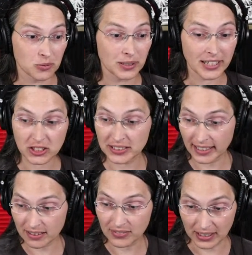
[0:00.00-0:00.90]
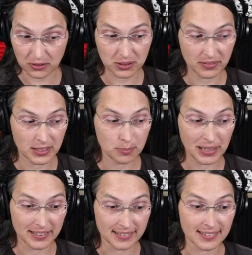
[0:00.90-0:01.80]
we'll actually get the values of these
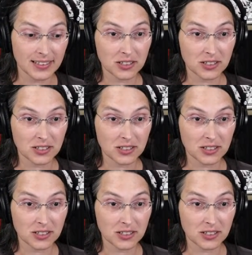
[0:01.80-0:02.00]
pins,